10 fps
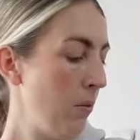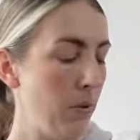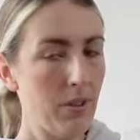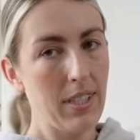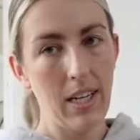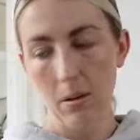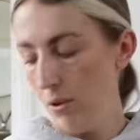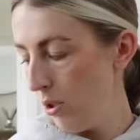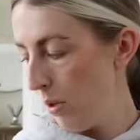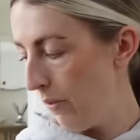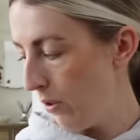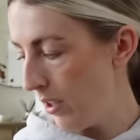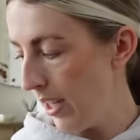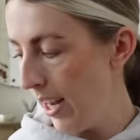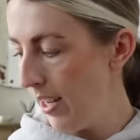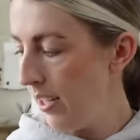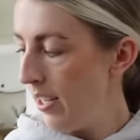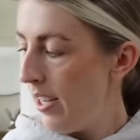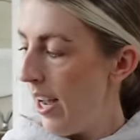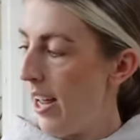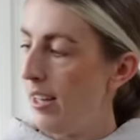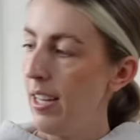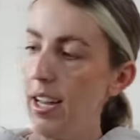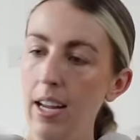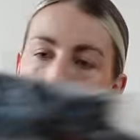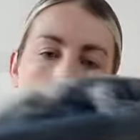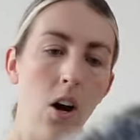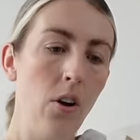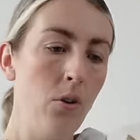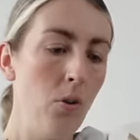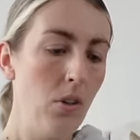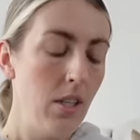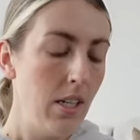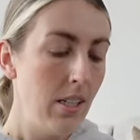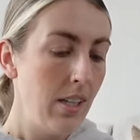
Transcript: You'll see, I'm not sure what I've ordered there. And then I ordered